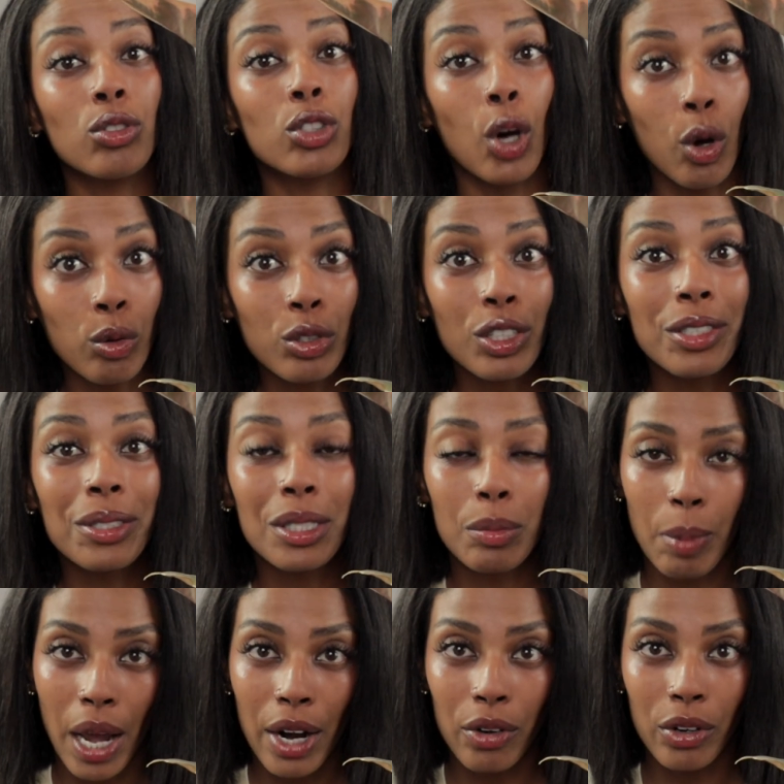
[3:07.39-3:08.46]
Don't
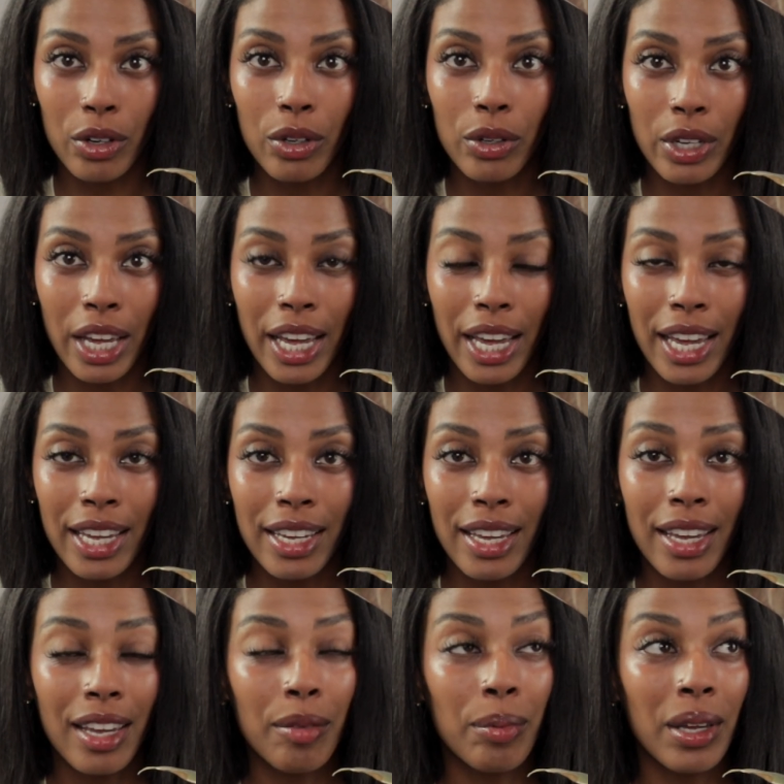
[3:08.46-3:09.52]
spiral, okay?
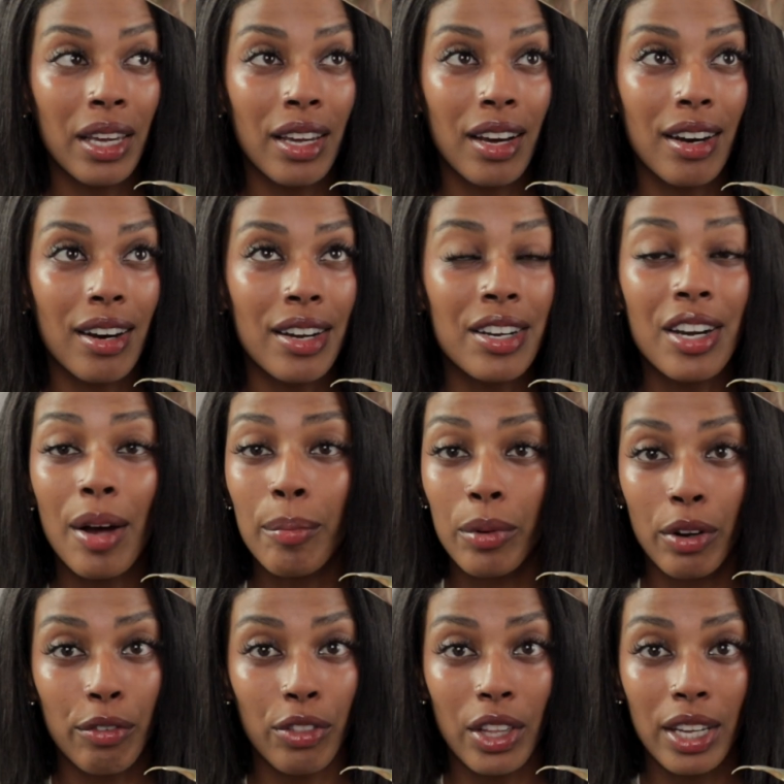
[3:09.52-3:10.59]
It could be a number
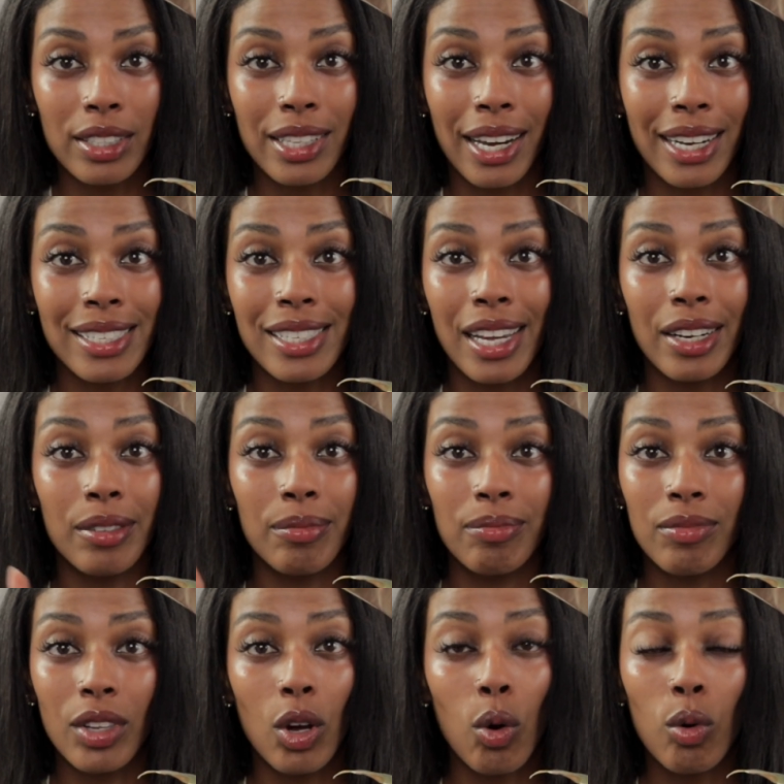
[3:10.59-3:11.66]
of things. Like I said,
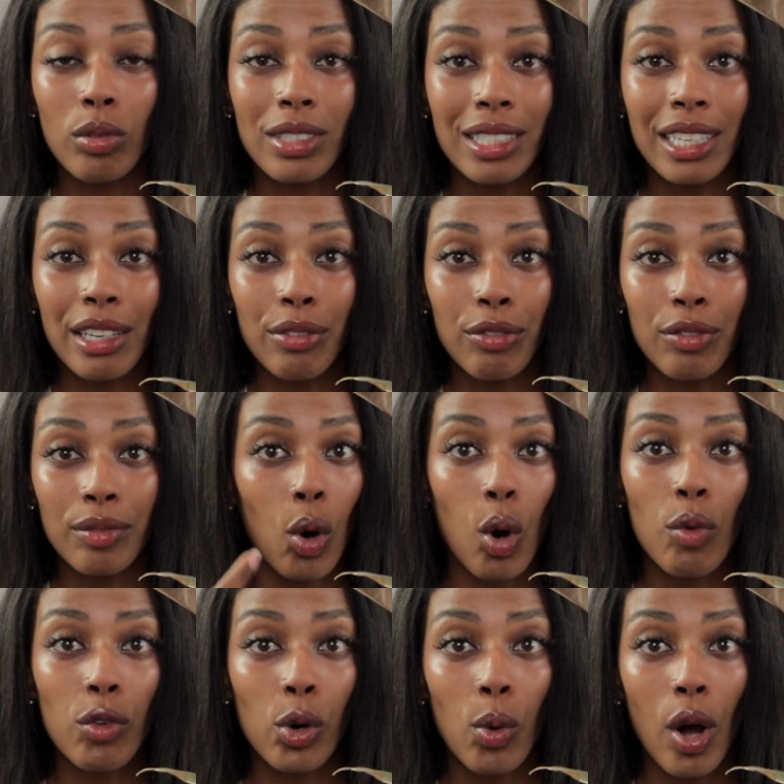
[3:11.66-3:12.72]
old leaf,
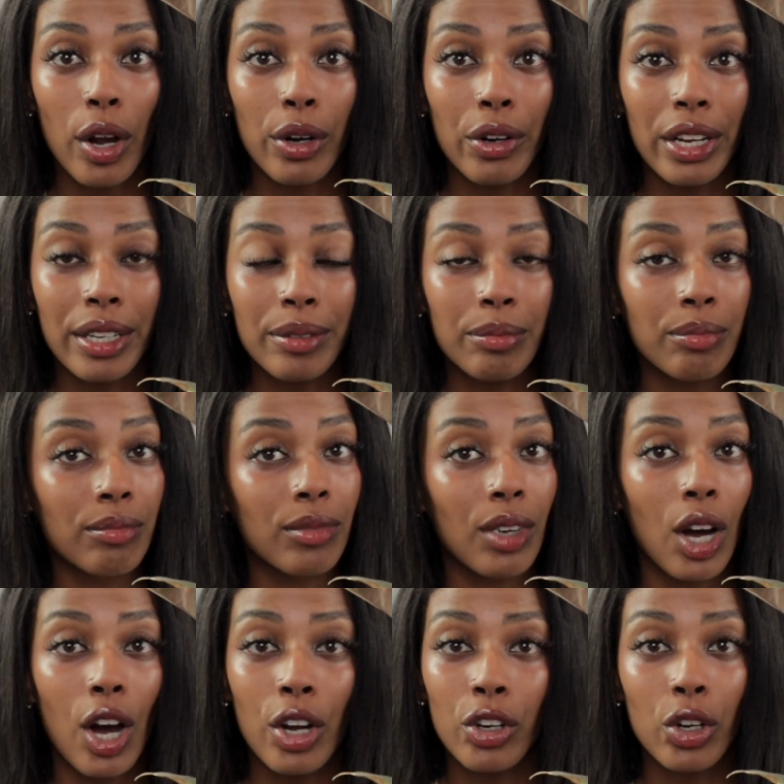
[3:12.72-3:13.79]
overwatering,
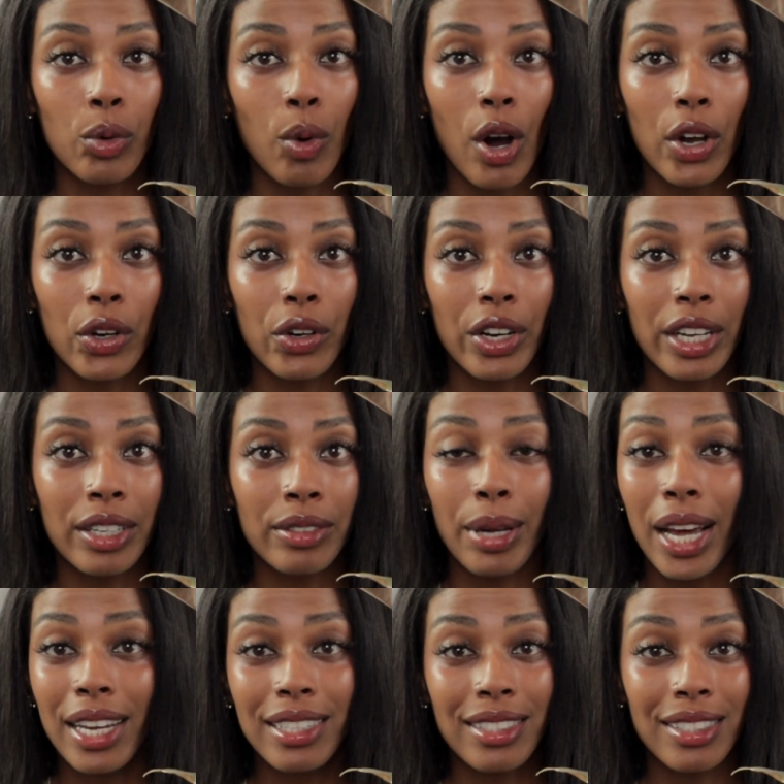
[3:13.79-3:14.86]
underwatering,
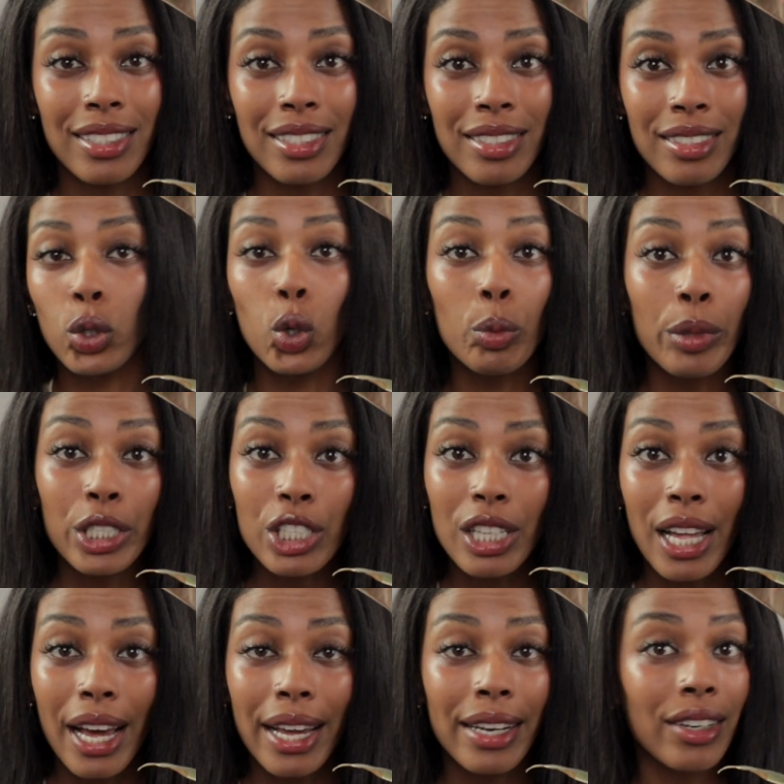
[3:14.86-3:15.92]
pests, too much
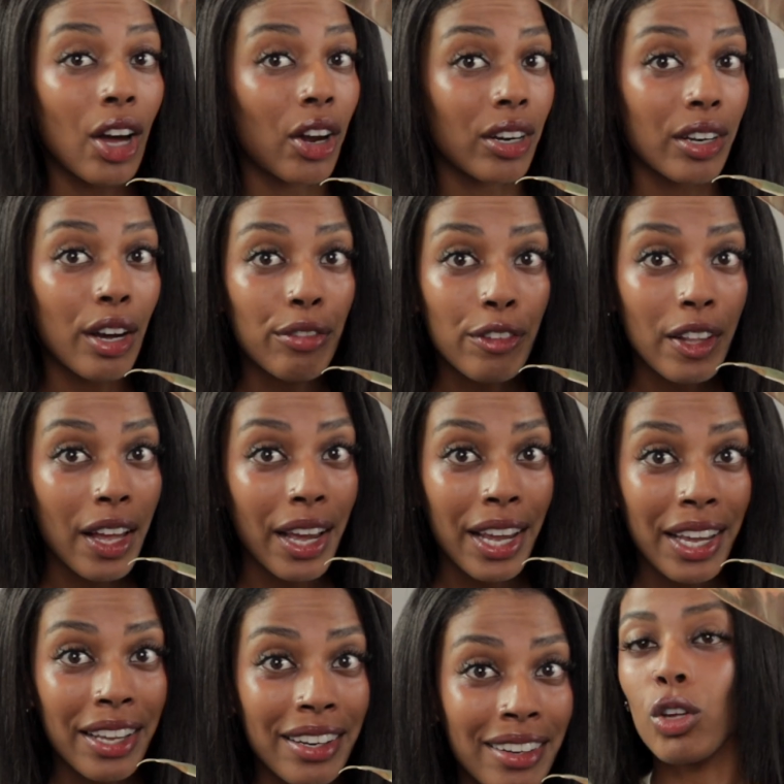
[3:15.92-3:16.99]
light, not enough
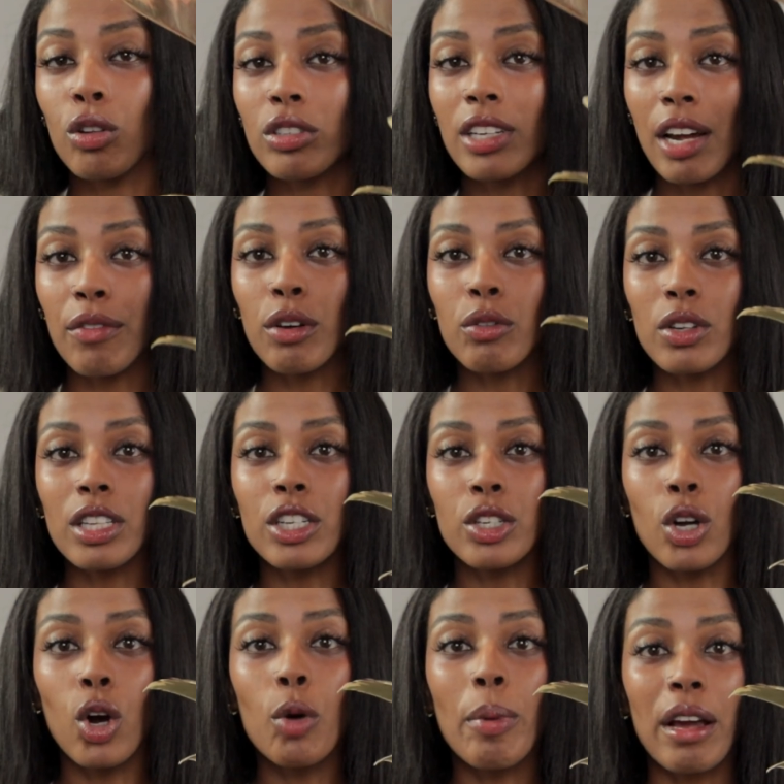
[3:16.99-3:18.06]
light. You'll never really
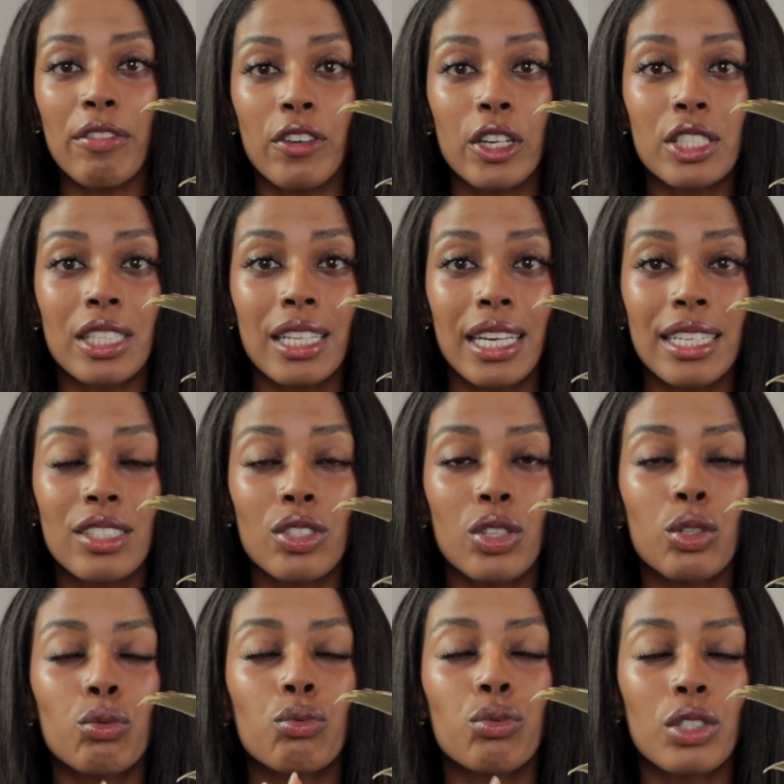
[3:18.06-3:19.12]
know by first glance, so
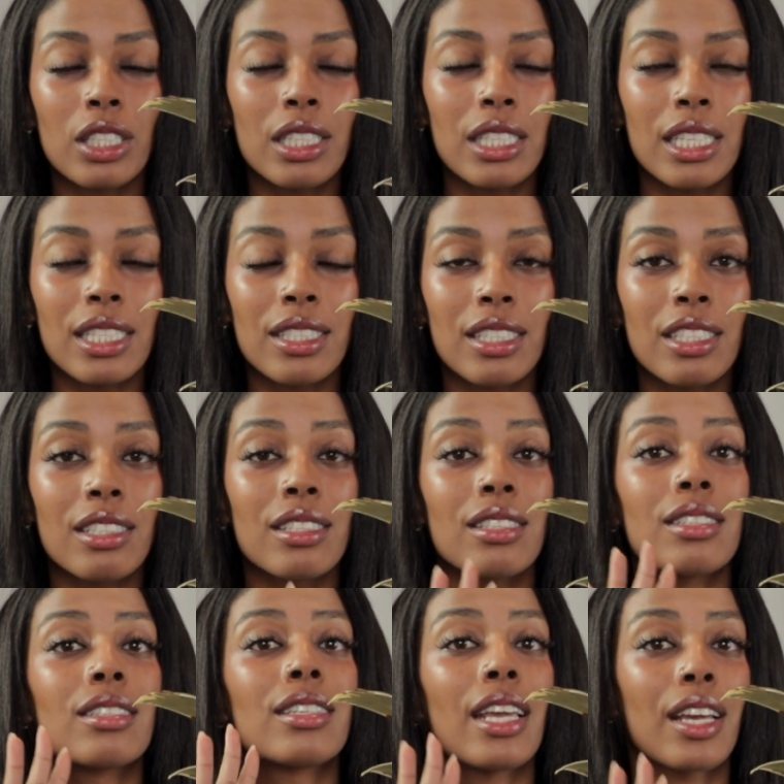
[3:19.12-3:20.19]
you really need to
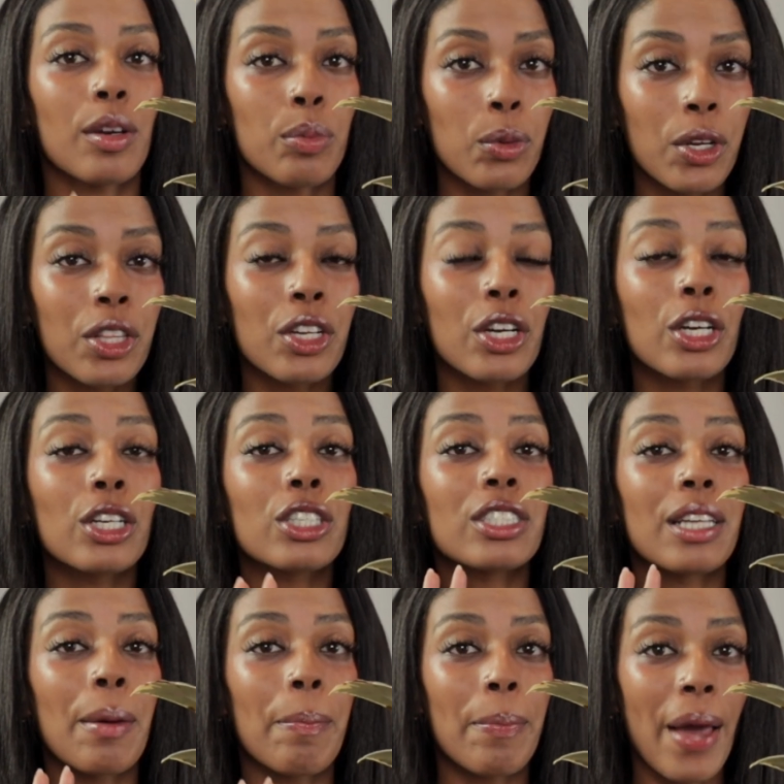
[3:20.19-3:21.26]
just take a breather,
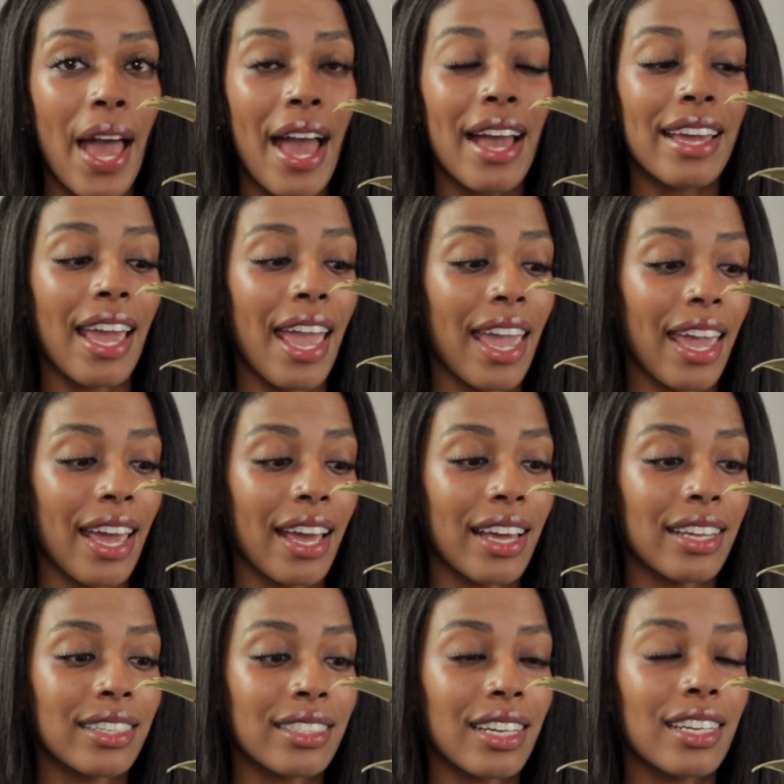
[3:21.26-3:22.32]
step back,
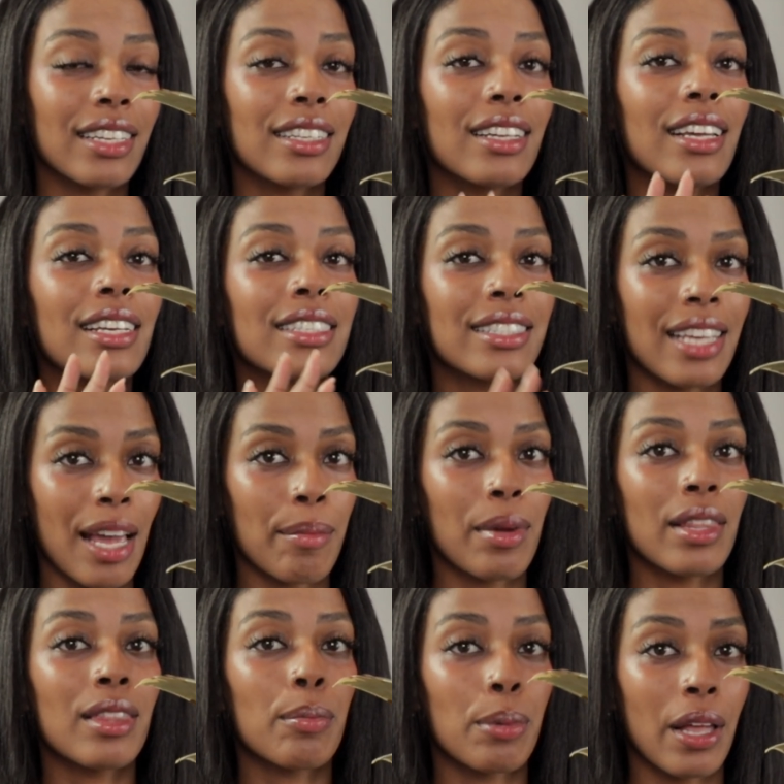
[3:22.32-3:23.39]
and
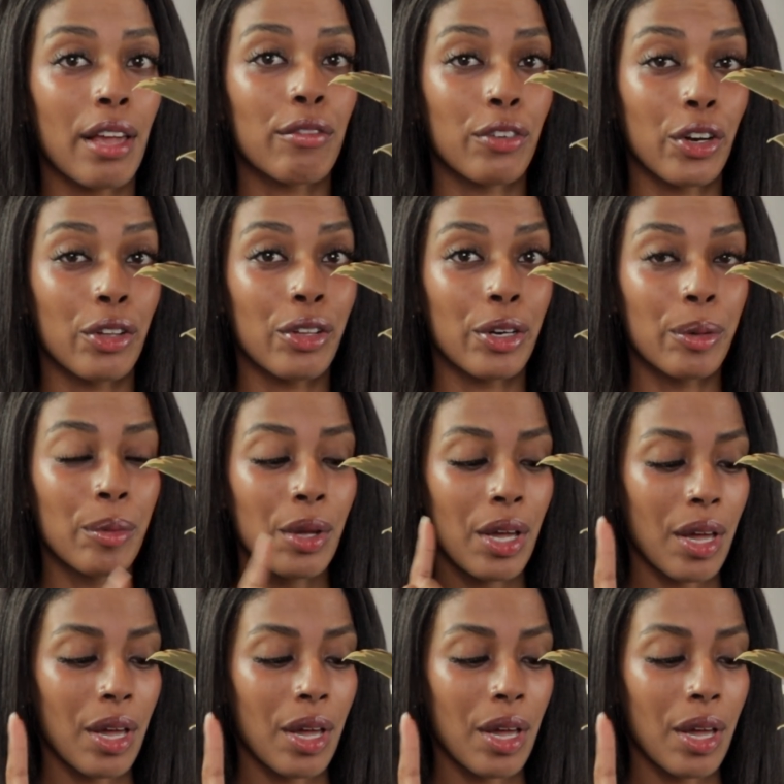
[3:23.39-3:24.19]
examine the plant further.